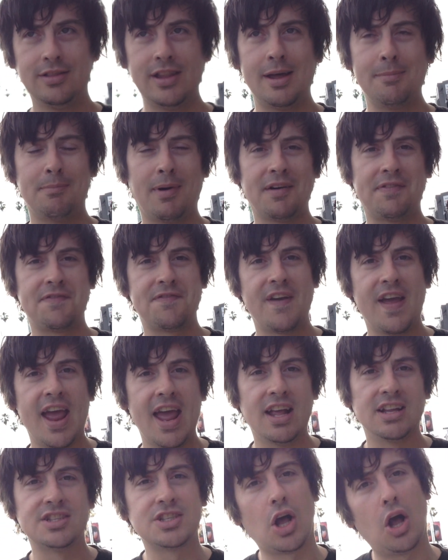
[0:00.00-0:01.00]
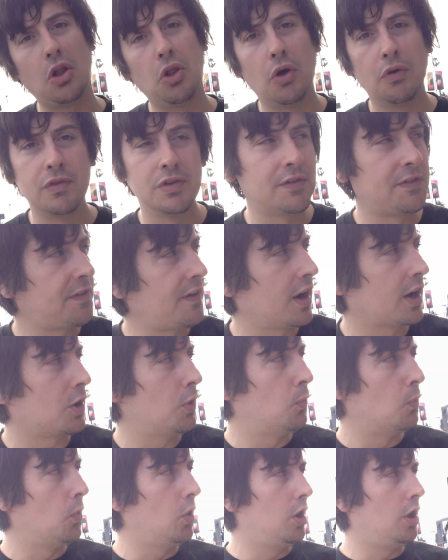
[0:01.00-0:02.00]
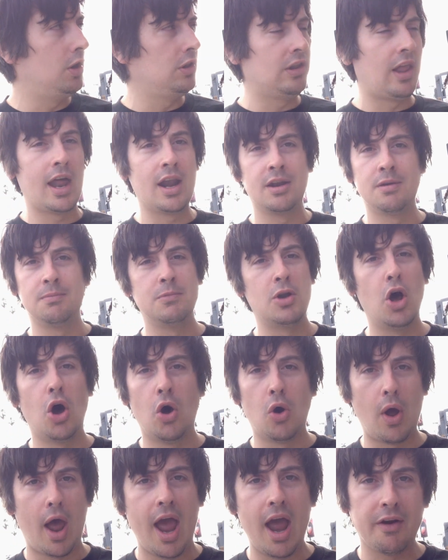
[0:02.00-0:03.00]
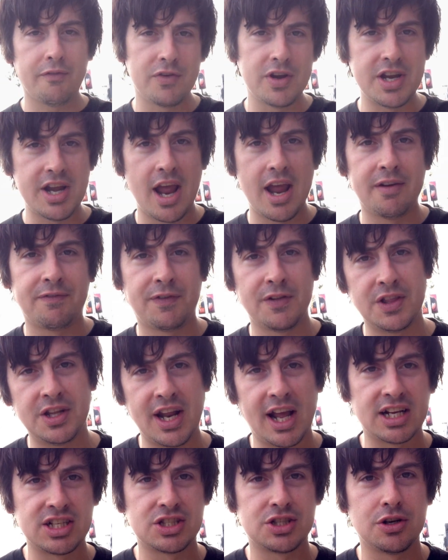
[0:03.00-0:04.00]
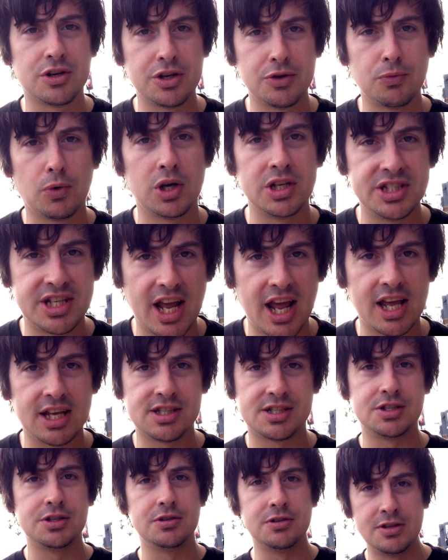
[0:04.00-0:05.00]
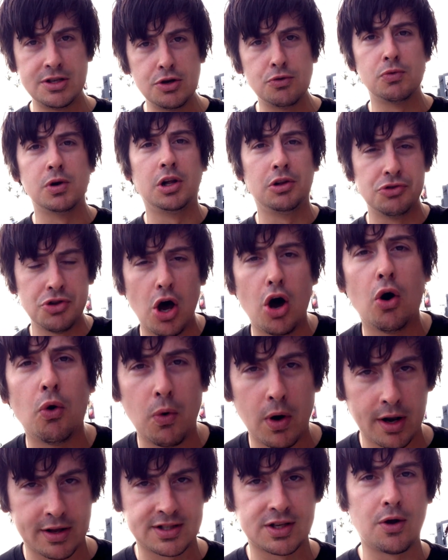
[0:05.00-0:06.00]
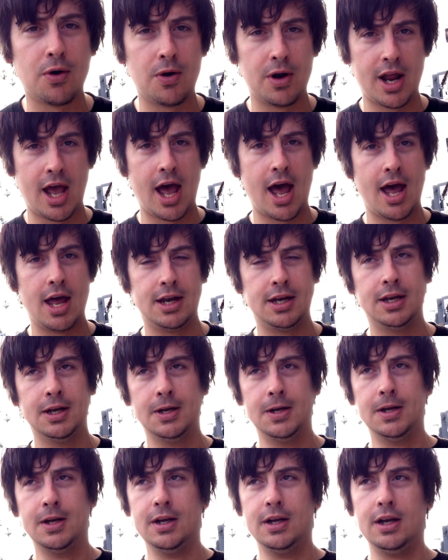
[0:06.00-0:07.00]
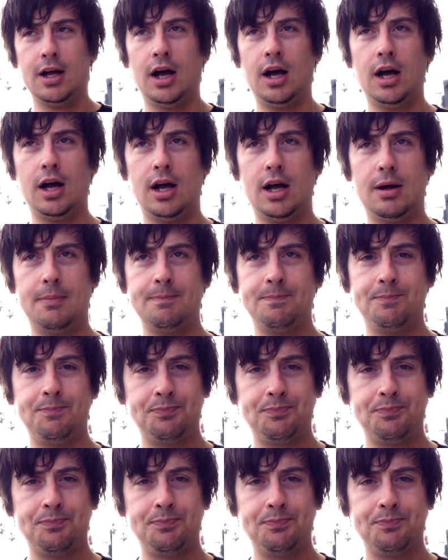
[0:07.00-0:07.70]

let my fans all over the fucking world let them know every day for the next 31 days, dude. You will know what is going on. Um,